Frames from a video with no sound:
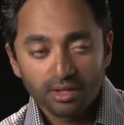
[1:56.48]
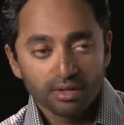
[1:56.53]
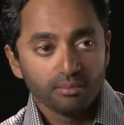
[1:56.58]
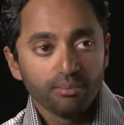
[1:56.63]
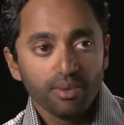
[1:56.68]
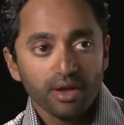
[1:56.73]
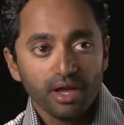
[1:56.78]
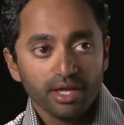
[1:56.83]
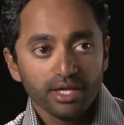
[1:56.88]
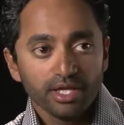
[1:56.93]

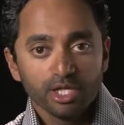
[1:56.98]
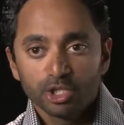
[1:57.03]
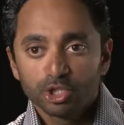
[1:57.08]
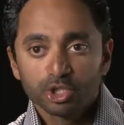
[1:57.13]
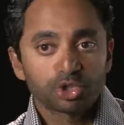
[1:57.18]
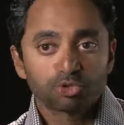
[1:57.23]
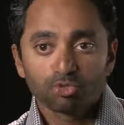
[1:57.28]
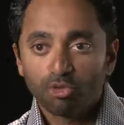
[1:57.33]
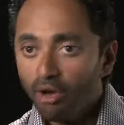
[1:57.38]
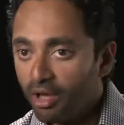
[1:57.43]
by
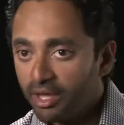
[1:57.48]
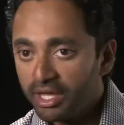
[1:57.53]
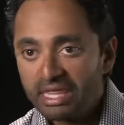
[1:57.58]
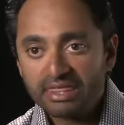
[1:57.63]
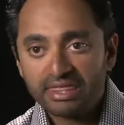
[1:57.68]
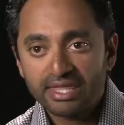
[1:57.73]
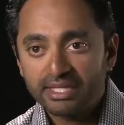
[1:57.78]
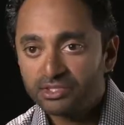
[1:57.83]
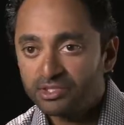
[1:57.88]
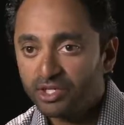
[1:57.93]
drawing
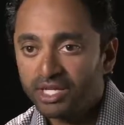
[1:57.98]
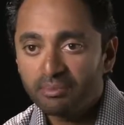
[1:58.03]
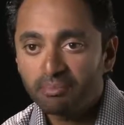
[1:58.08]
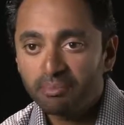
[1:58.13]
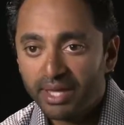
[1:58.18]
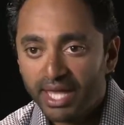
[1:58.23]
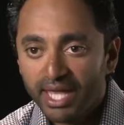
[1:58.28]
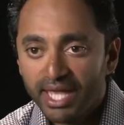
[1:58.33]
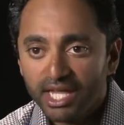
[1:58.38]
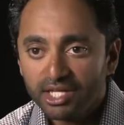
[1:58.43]
things on a
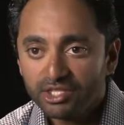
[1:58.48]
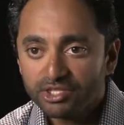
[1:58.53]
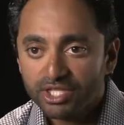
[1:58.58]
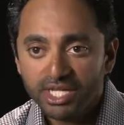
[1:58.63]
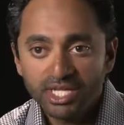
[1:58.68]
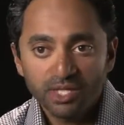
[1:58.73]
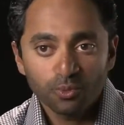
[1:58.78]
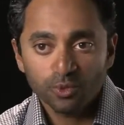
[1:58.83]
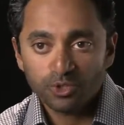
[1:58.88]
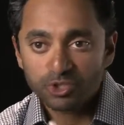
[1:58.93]
page
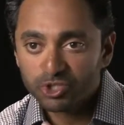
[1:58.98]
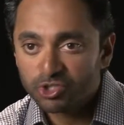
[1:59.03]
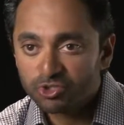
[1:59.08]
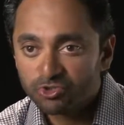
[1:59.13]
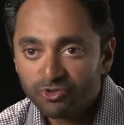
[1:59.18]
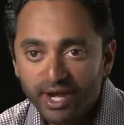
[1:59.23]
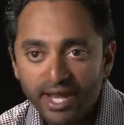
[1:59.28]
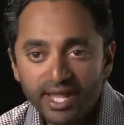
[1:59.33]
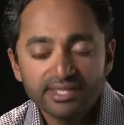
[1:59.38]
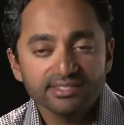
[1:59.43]
and it will
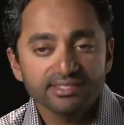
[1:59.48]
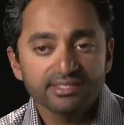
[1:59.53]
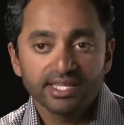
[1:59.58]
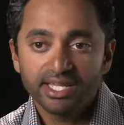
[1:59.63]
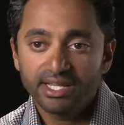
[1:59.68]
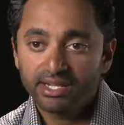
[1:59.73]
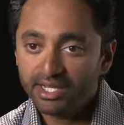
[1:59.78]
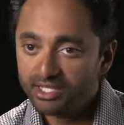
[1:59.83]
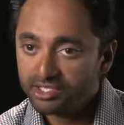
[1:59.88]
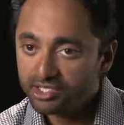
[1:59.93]

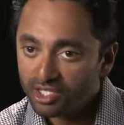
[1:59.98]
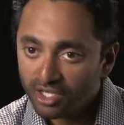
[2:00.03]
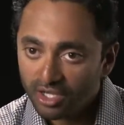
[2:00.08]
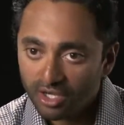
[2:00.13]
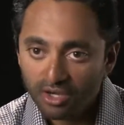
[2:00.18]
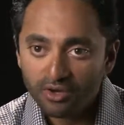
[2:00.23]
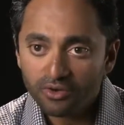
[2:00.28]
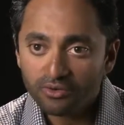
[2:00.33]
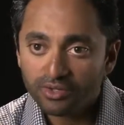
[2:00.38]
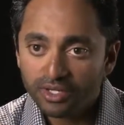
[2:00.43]
translate it into
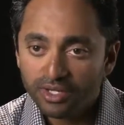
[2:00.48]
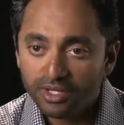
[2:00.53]
code.